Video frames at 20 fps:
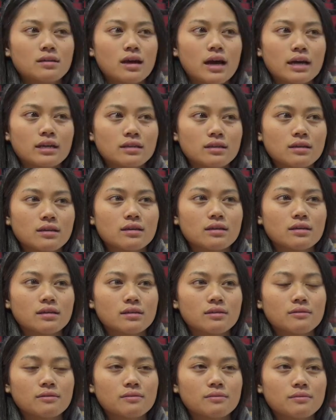I think
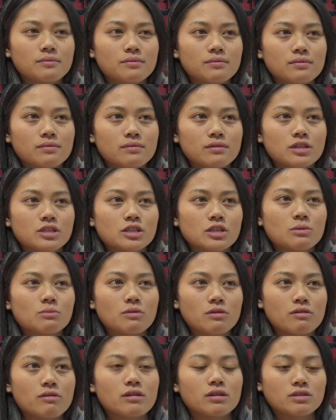this
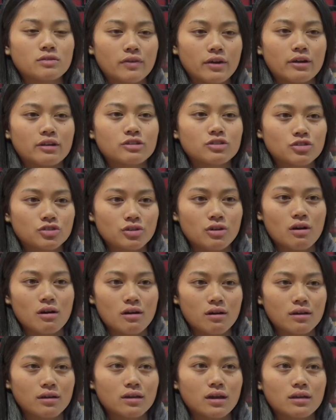community is very
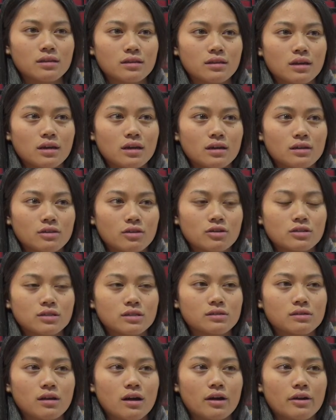strong, and I think there's a
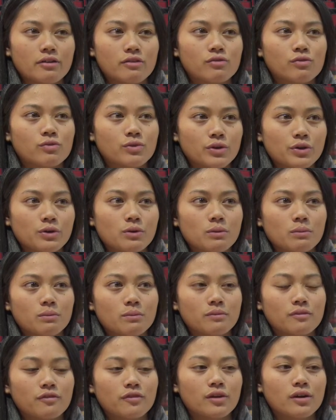lot of
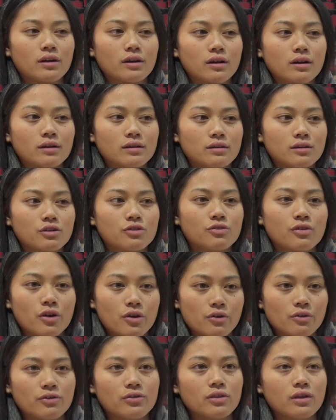room for
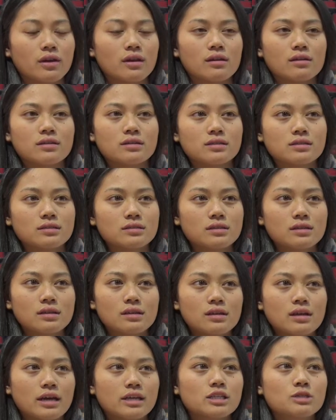growth, and
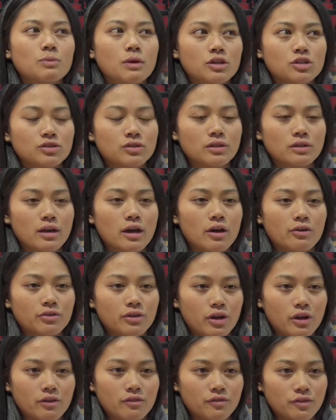especially in the
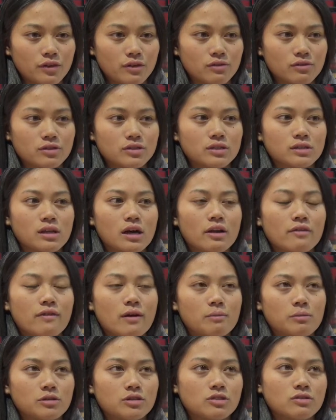healthcare field, there's a lot of
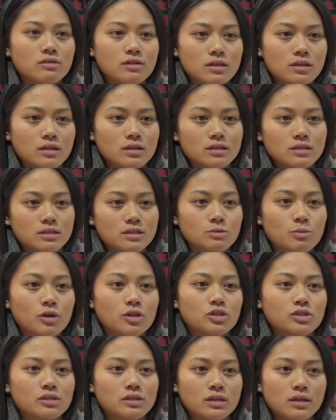opportunities,
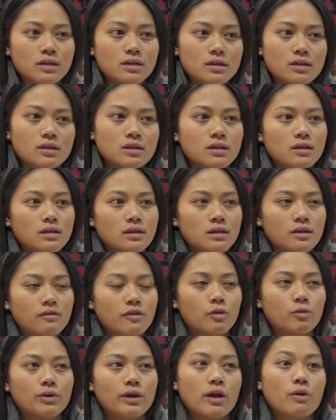especially
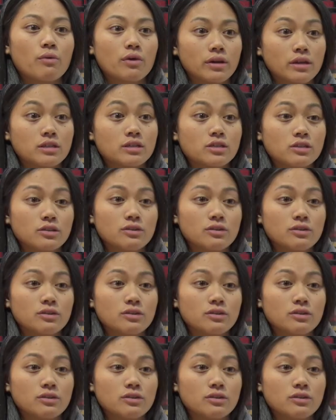for what I want to